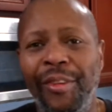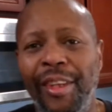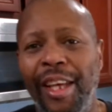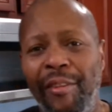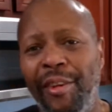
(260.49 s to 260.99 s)

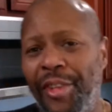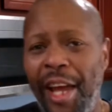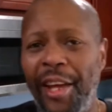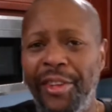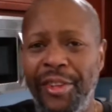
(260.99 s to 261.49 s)
if you say
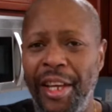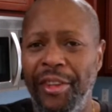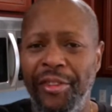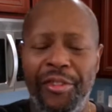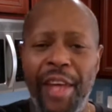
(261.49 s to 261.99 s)
it
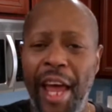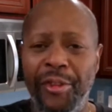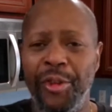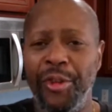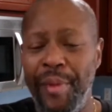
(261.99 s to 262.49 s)
tastes and
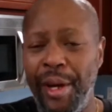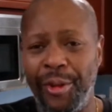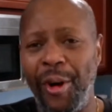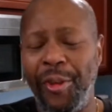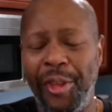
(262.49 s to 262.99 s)
smells
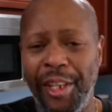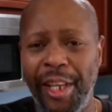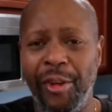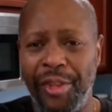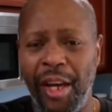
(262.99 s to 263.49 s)
earthy, they'll
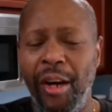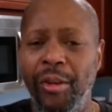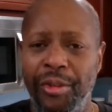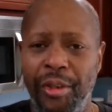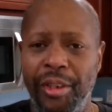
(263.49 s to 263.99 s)
say, "Oh,
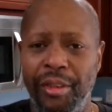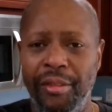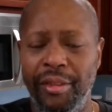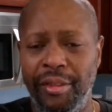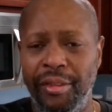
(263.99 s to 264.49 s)
so it's
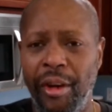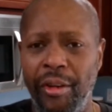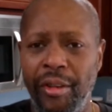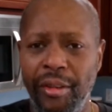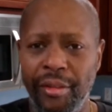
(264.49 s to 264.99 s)
dirt."
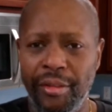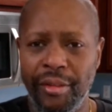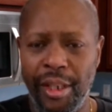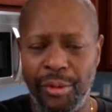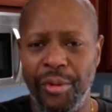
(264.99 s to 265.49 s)

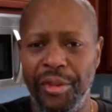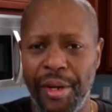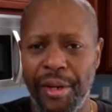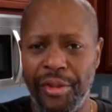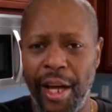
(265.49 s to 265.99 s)
That's what it
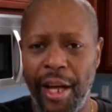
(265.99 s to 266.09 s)
smells like.